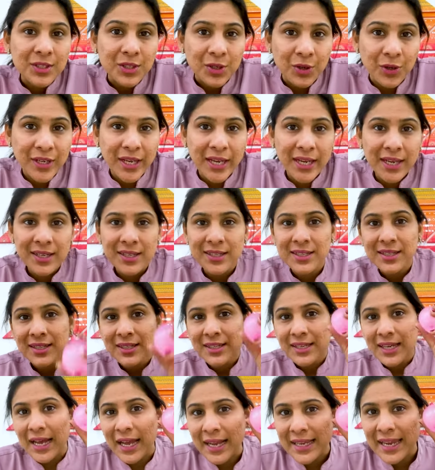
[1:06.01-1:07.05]
Okay,
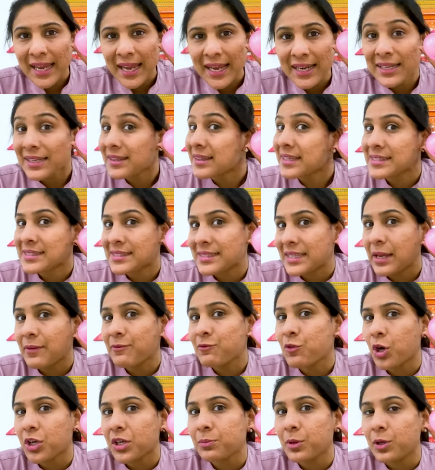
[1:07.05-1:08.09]
again the same
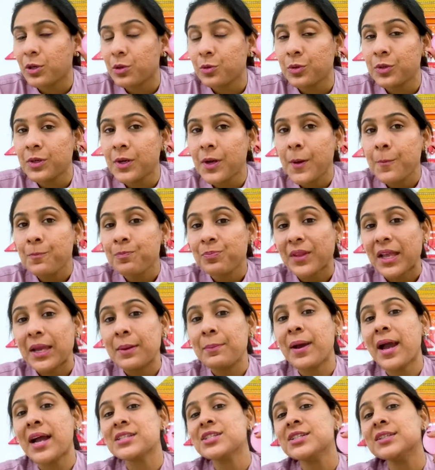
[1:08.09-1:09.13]
water balloon.
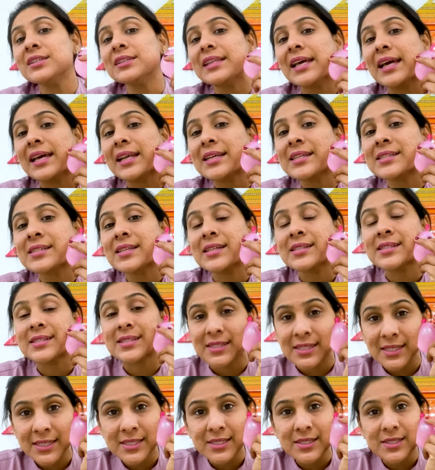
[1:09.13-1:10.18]
Imagine there is a
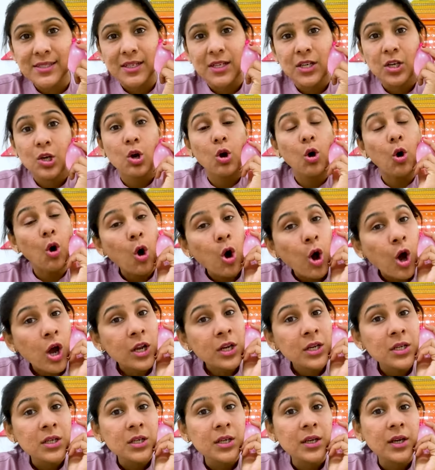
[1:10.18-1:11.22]
cyst
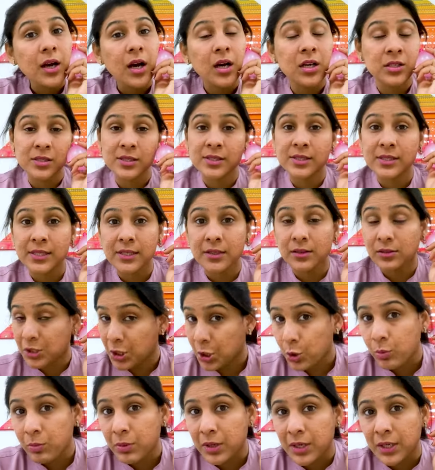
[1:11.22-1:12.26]
or a
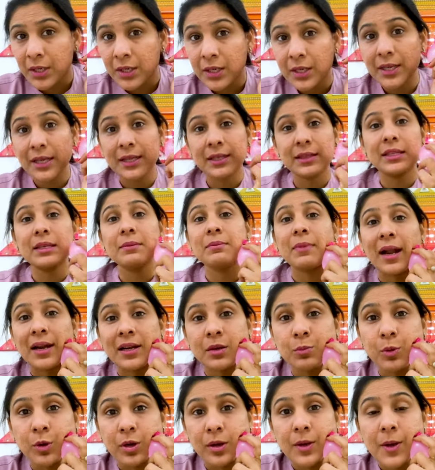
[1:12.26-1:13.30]
tumor in the
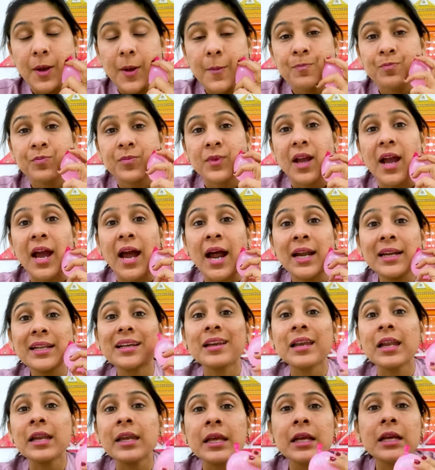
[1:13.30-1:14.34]
mandible, and
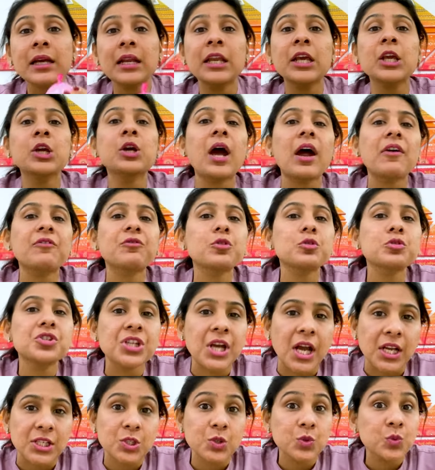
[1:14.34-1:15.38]
clinically you have to
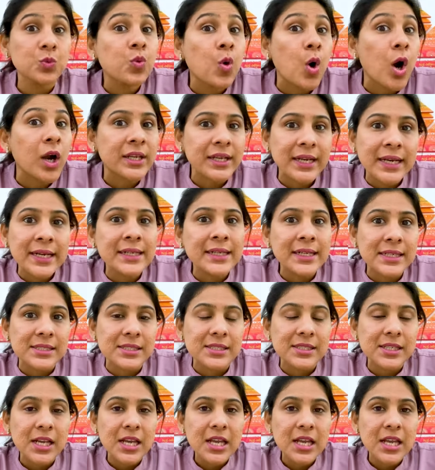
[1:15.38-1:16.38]
judge what it is.